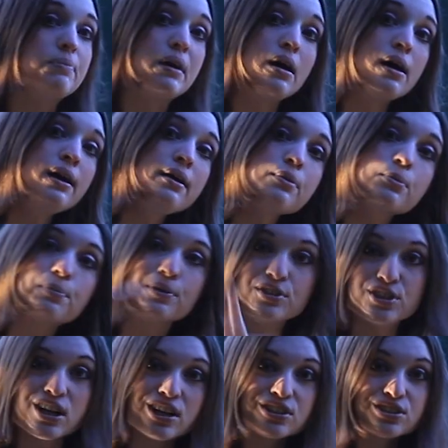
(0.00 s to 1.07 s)
the
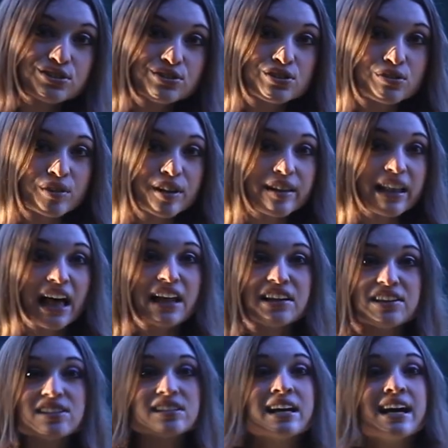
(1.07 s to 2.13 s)
projection screen, that
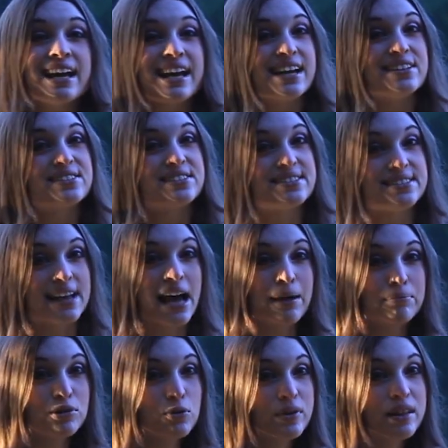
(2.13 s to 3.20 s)
is, and
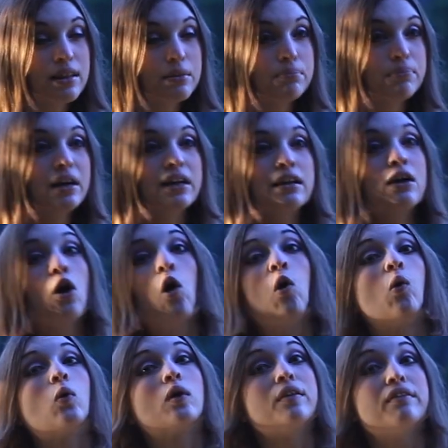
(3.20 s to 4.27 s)
stab you in the butt
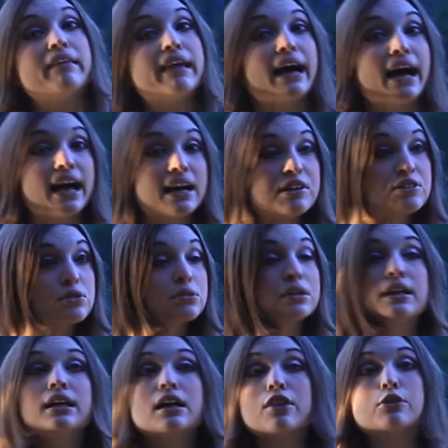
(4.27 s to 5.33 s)
or in the eyes or
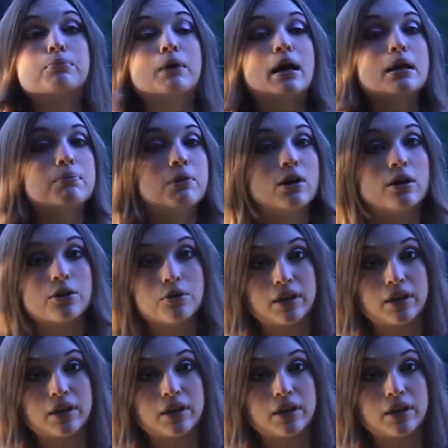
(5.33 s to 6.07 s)
any other body part,